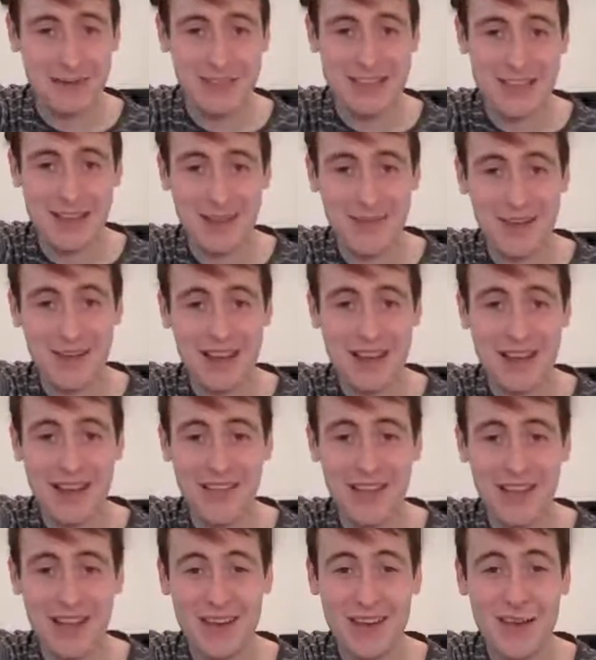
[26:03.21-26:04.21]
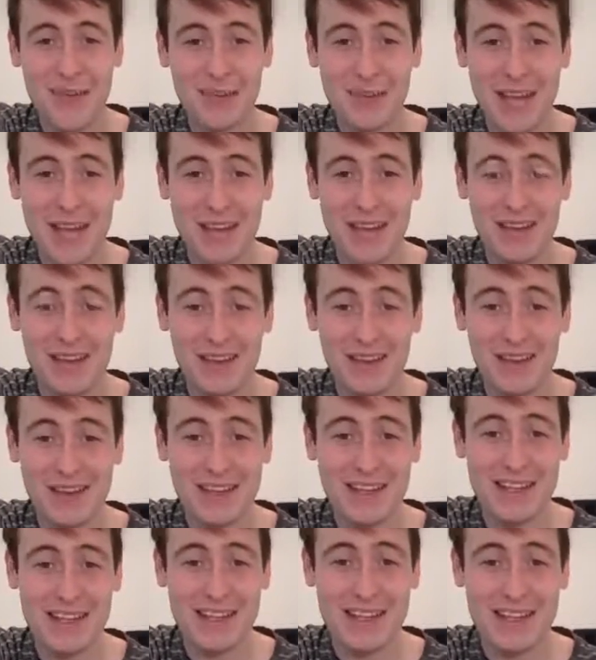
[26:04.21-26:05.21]
So we're going to have a go at playing
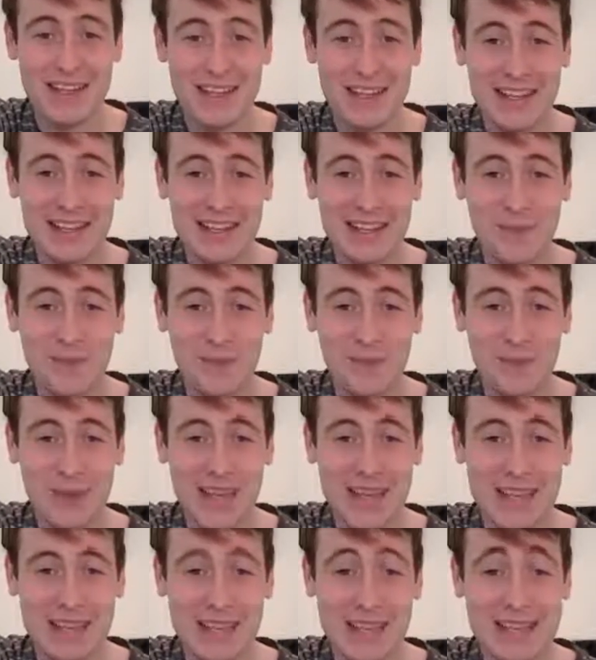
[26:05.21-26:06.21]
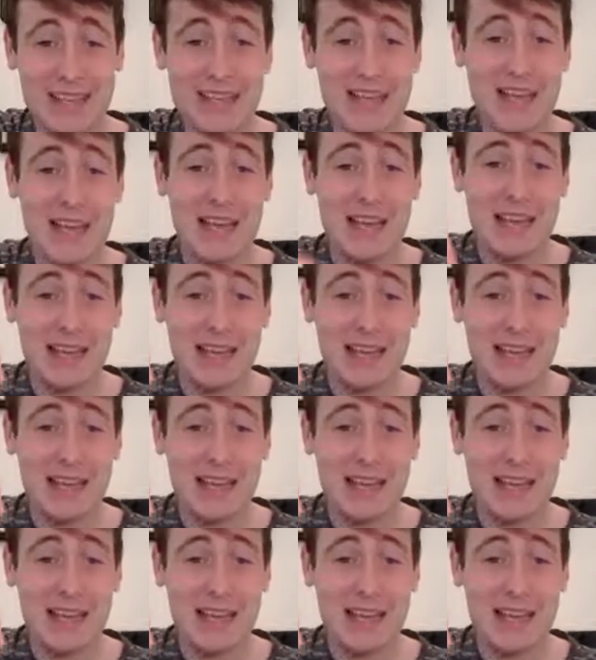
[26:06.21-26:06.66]
along, playing this.